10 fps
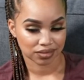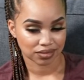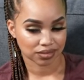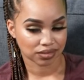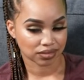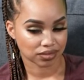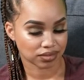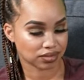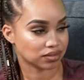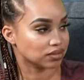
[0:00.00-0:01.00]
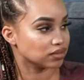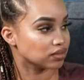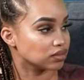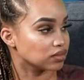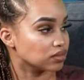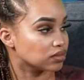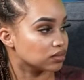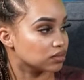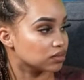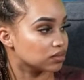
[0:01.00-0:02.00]

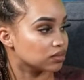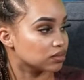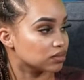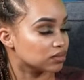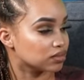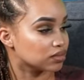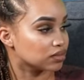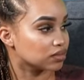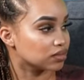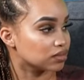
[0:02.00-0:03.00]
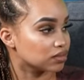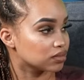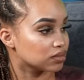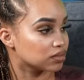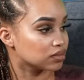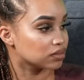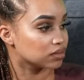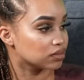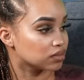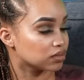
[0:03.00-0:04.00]

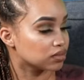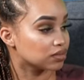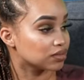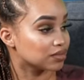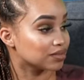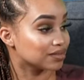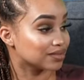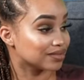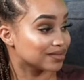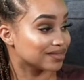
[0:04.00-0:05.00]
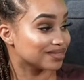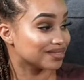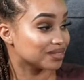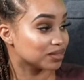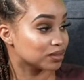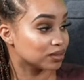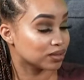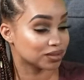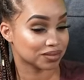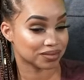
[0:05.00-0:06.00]

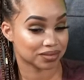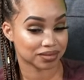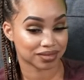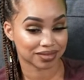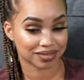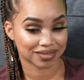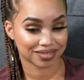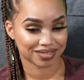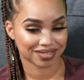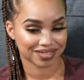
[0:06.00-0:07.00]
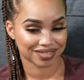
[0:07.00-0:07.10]
The person shown says nothing.